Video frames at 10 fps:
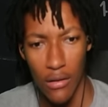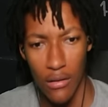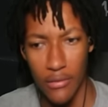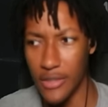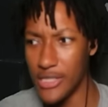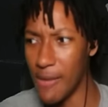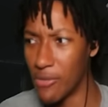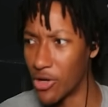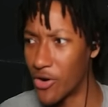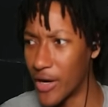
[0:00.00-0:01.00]
This game
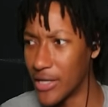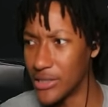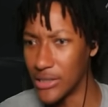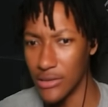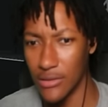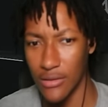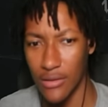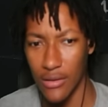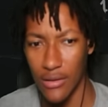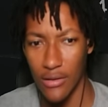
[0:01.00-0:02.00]
look crazy.
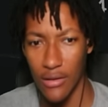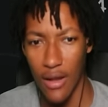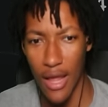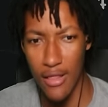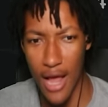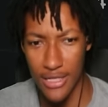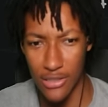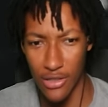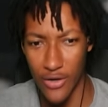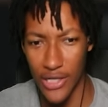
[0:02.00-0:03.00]
It actually
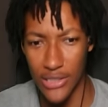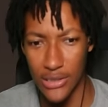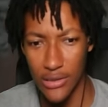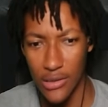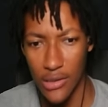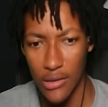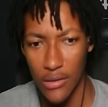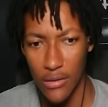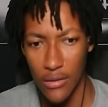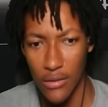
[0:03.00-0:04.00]
look crazy.
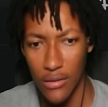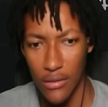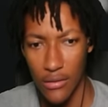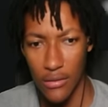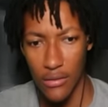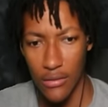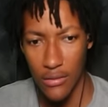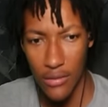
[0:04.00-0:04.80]
This